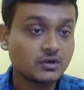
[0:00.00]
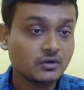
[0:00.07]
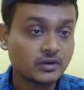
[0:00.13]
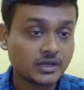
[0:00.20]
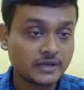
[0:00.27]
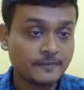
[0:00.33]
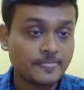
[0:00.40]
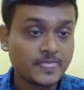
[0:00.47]

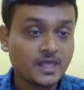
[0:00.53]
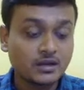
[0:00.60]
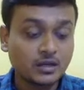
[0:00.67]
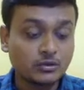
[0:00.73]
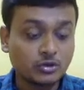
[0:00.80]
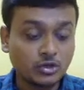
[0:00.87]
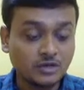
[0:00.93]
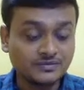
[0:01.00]
Okay.
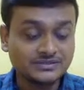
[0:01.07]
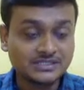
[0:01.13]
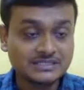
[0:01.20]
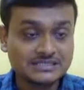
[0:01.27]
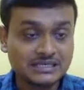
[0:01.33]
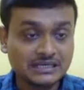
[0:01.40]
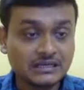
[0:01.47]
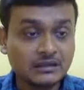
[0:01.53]
Now your
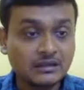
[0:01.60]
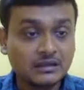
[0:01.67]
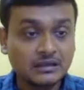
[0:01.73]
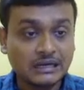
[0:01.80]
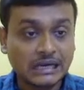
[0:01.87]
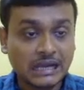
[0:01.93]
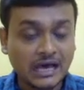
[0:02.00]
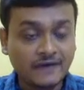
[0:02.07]
options are
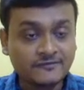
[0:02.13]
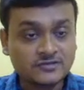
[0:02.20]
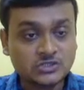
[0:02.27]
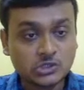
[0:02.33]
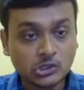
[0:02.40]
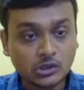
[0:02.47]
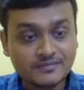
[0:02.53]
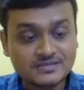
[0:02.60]
Love
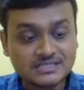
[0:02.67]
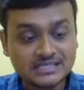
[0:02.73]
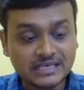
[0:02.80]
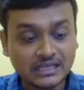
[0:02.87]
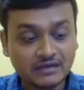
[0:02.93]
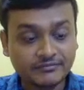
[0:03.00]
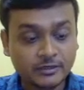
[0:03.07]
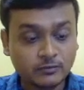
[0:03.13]
Song of J.
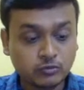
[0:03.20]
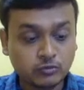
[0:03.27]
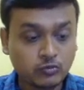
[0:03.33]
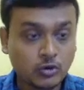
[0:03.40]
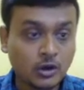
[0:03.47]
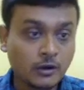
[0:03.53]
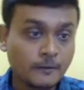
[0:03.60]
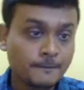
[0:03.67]
Alfred
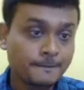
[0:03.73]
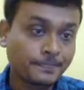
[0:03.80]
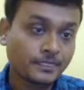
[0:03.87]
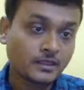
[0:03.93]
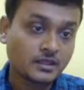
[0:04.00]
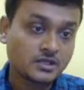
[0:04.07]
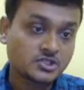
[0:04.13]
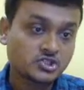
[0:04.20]
Prufrock,
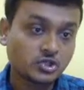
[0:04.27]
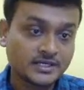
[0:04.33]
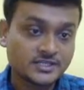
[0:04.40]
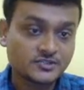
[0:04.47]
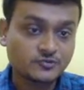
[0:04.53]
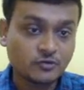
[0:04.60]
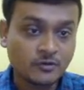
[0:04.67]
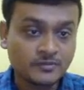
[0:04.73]

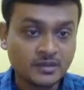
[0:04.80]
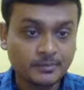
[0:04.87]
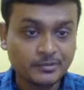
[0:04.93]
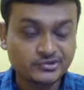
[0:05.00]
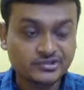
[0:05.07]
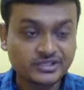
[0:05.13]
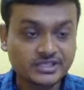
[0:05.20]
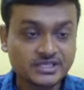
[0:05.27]
Sonnets from the
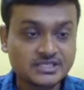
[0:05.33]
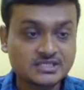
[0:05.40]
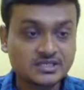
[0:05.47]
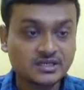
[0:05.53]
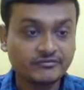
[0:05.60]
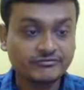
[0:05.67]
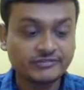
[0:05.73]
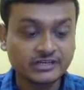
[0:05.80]

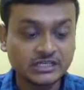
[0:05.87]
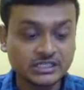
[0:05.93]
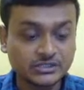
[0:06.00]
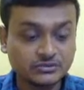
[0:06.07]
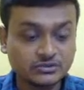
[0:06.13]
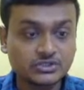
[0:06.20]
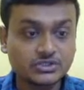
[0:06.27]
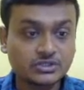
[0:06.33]
Portuguese,
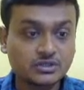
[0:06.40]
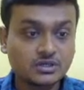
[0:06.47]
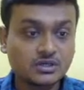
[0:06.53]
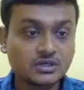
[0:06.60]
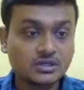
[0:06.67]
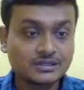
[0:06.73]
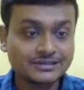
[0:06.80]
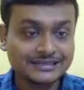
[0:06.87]
Prelude,
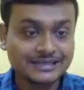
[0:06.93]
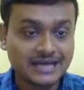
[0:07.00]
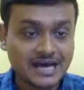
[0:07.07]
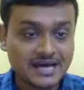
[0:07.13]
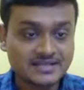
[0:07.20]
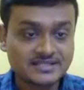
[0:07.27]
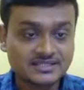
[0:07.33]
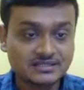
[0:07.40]
The
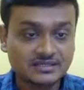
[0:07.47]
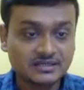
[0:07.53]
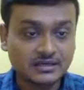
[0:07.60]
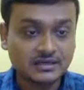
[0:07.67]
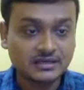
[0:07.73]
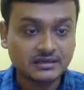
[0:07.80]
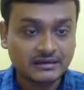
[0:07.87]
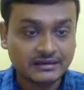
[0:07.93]
Last
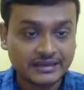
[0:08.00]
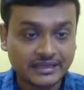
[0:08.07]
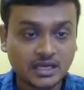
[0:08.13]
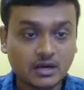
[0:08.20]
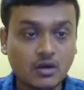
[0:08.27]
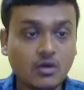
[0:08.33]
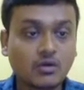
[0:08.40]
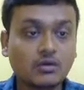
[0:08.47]

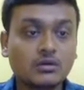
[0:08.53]
Decalogue.